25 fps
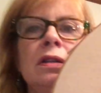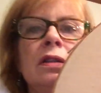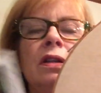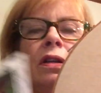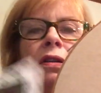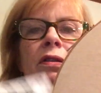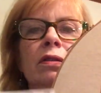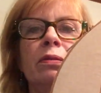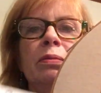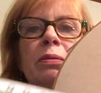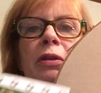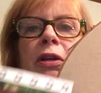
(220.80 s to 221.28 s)

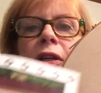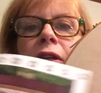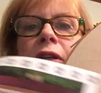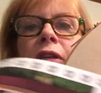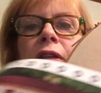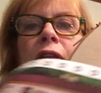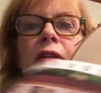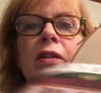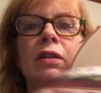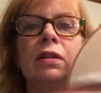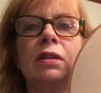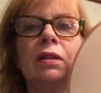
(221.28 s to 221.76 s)
That's my
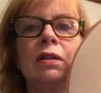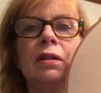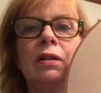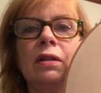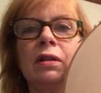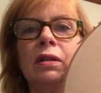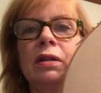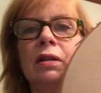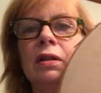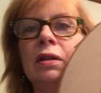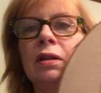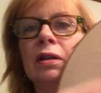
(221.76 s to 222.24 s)

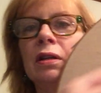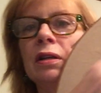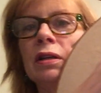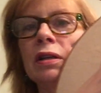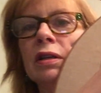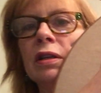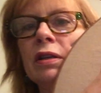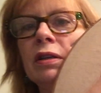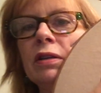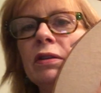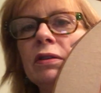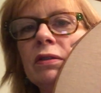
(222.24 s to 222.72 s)

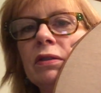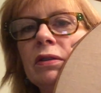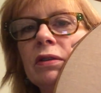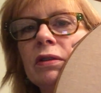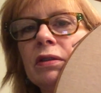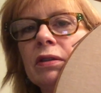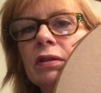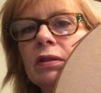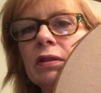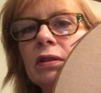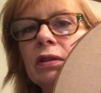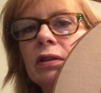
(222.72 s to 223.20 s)
cute
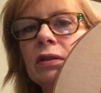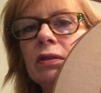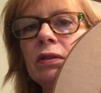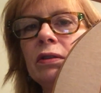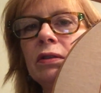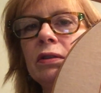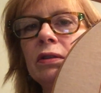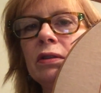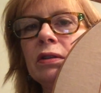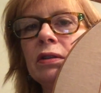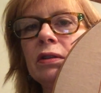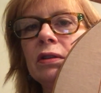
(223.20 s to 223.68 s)

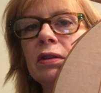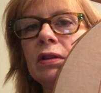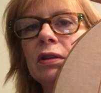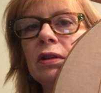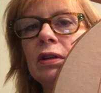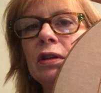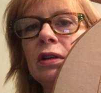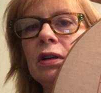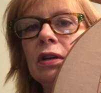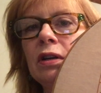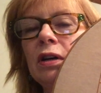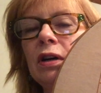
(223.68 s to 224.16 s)
little
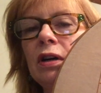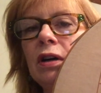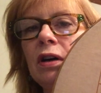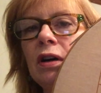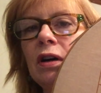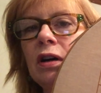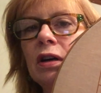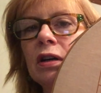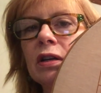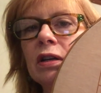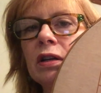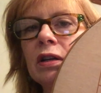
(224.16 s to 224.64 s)

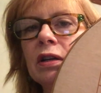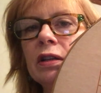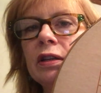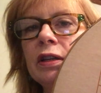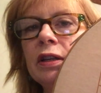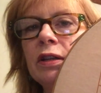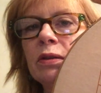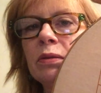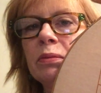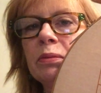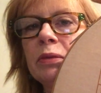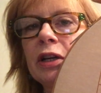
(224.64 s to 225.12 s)
hawk
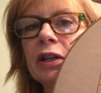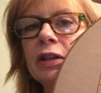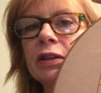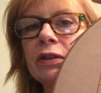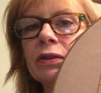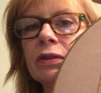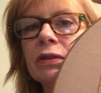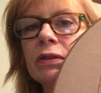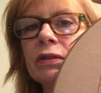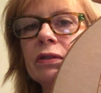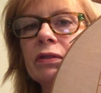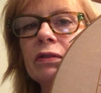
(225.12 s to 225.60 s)
needle
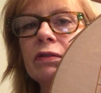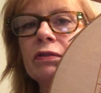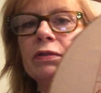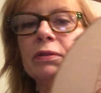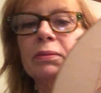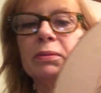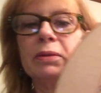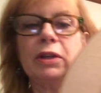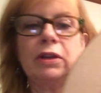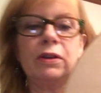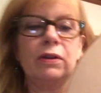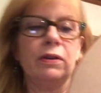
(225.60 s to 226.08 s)
minder
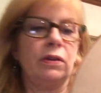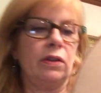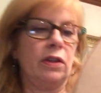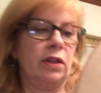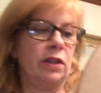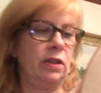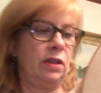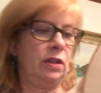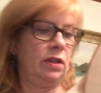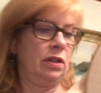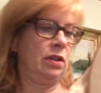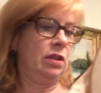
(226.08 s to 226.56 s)
from
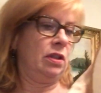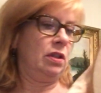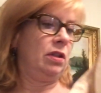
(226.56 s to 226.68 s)
Caroline.